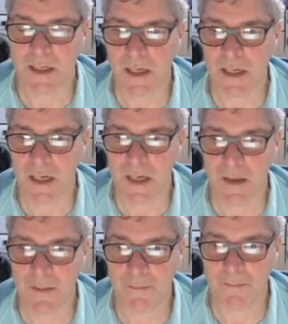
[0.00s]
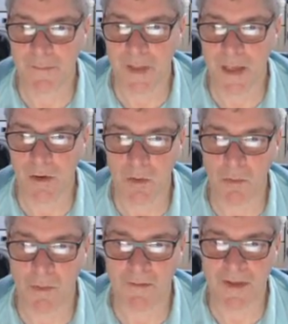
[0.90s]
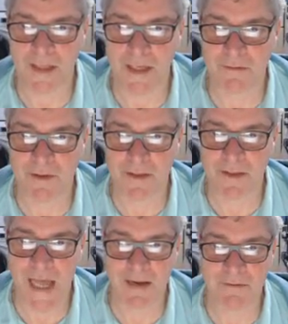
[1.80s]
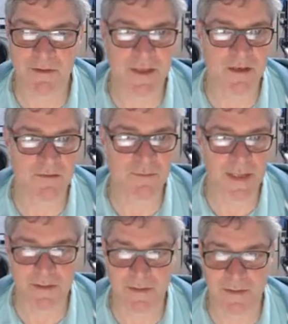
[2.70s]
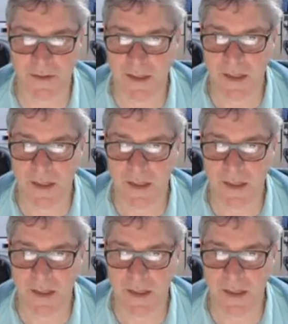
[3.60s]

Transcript: um, along with the re eight reserve pins.